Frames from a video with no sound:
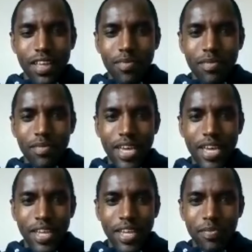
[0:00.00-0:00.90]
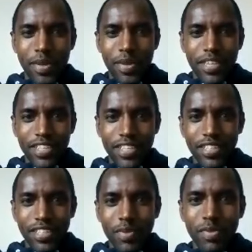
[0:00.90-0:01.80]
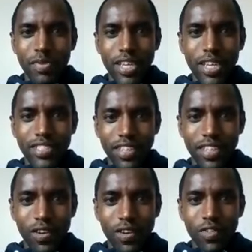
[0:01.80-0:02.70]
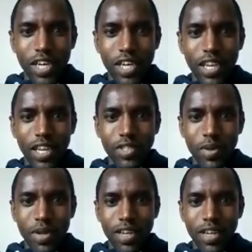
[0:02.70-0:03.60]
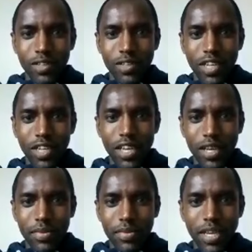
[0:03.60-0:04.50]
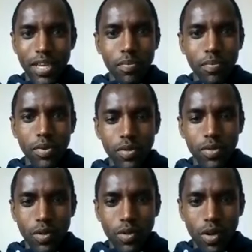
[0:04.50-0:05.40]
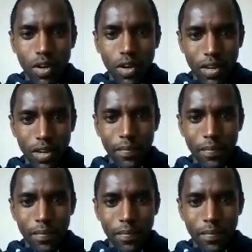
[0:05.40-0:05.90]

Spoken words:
May peace and the blessing of Allah subhanahu wa ta'ala be upon you all.